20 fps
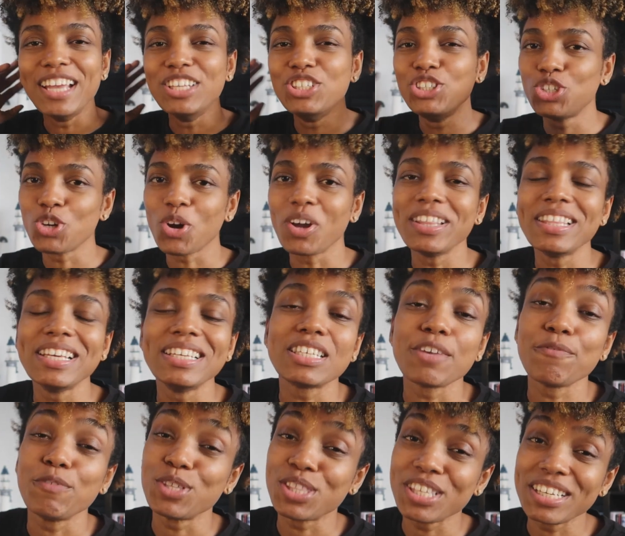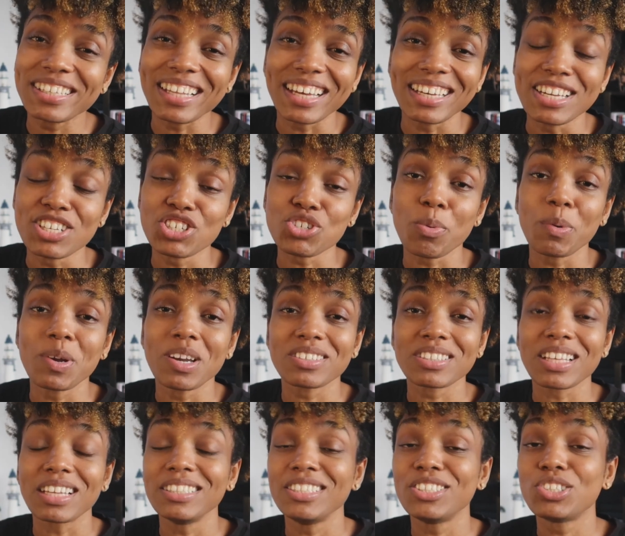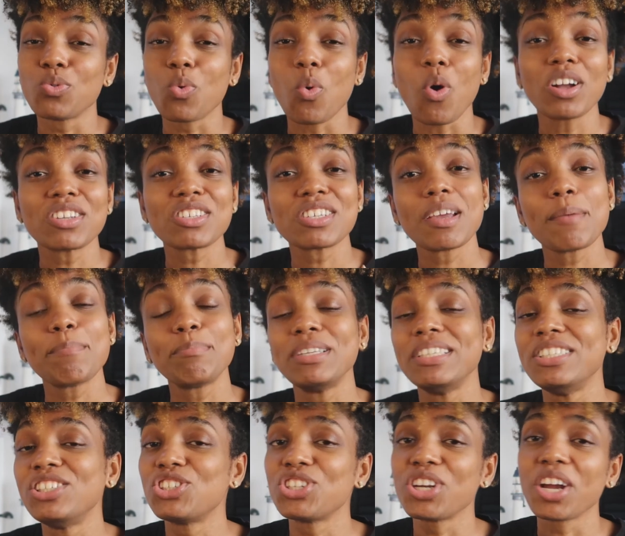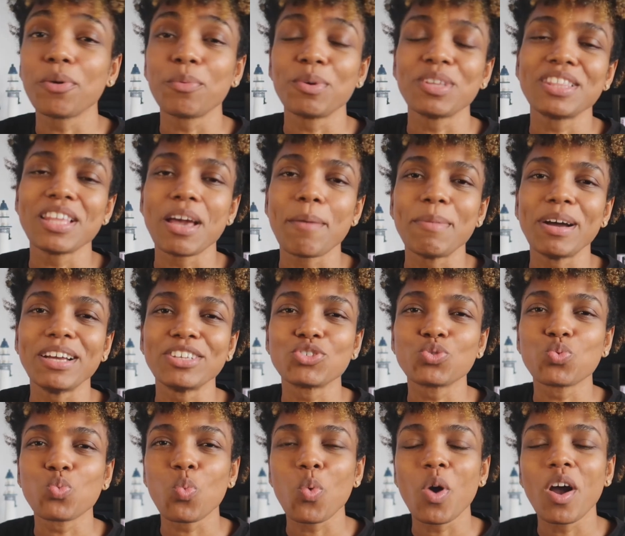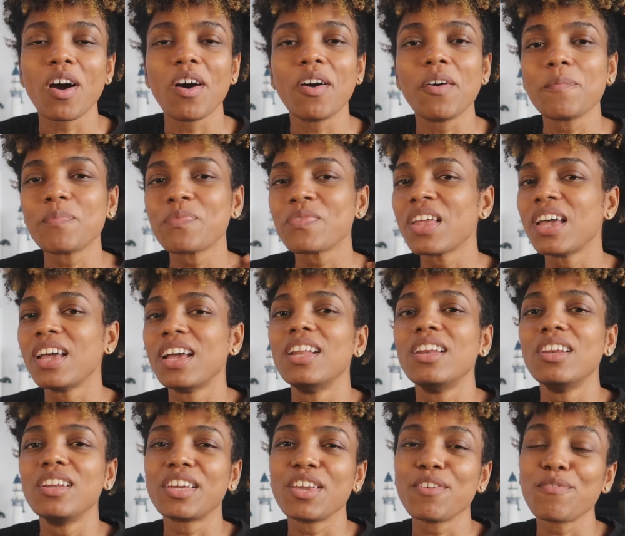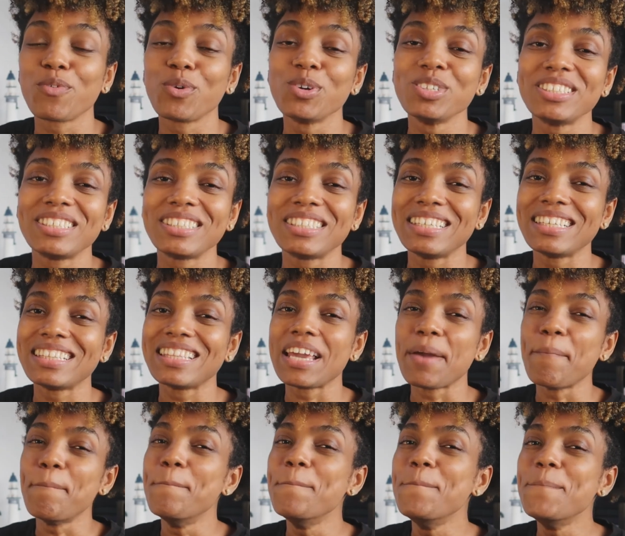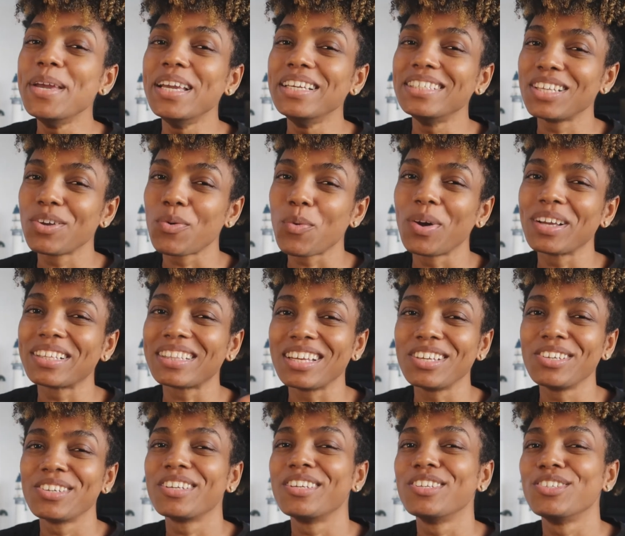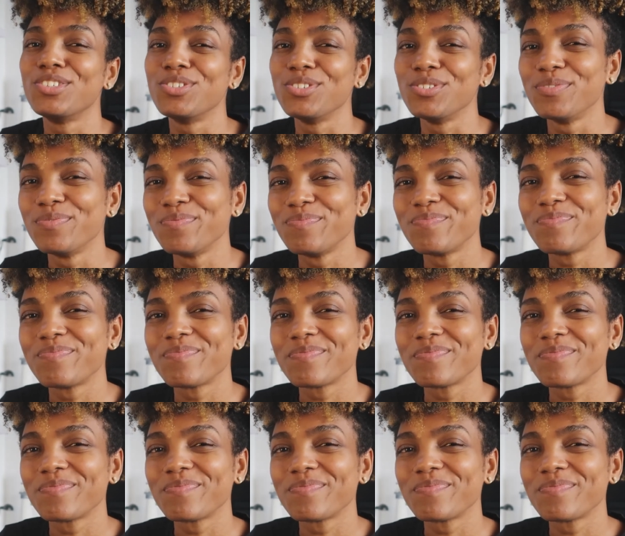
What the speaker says: Enjoy this. If you think that there's someone else that needs to watch it, please share it with them as well. Looking forward to seeing the amazing work that you're gonna do.